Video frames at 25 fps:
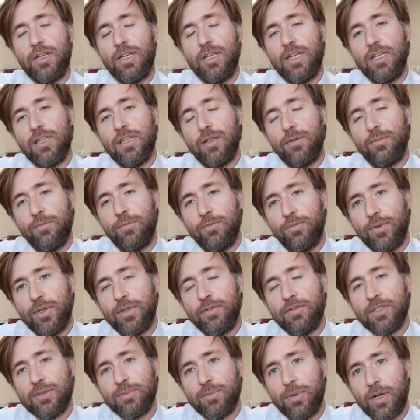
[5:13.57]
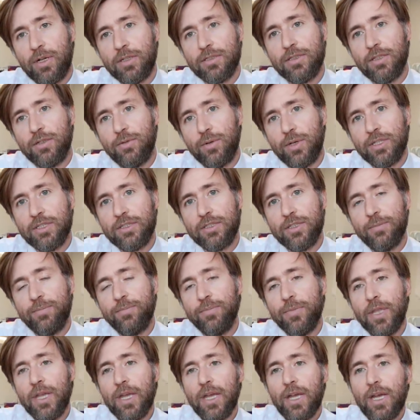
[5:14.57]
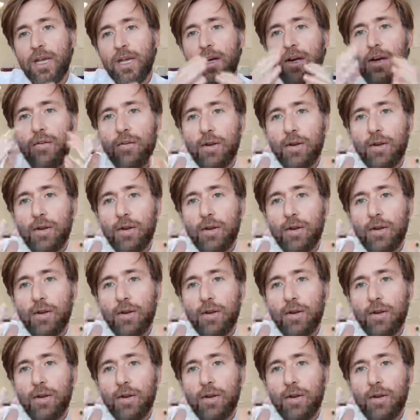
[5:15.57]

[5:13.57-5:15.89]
in the previous parts of the question.